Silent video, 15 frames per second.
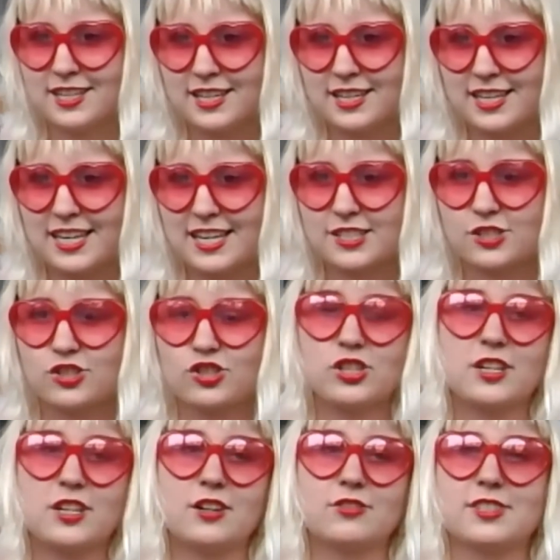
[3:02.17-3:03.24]
He has
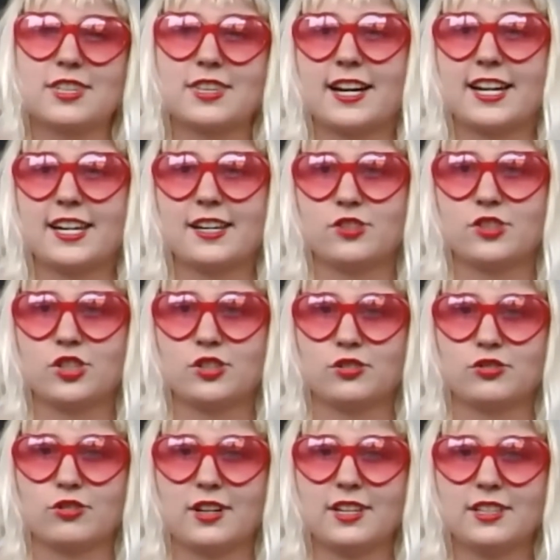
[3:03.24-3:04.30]
geodes the height of
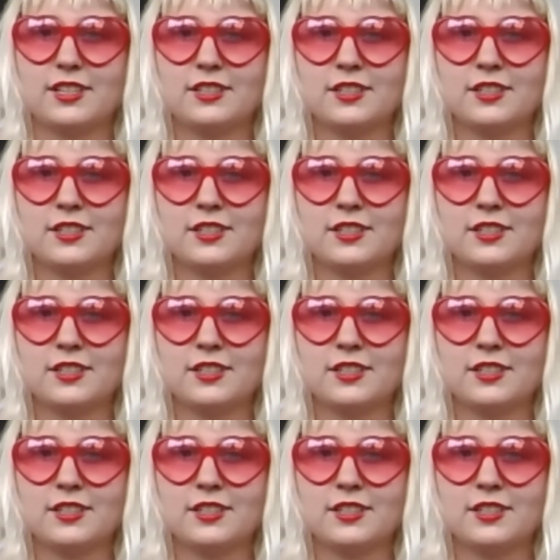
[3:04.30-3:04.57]
children.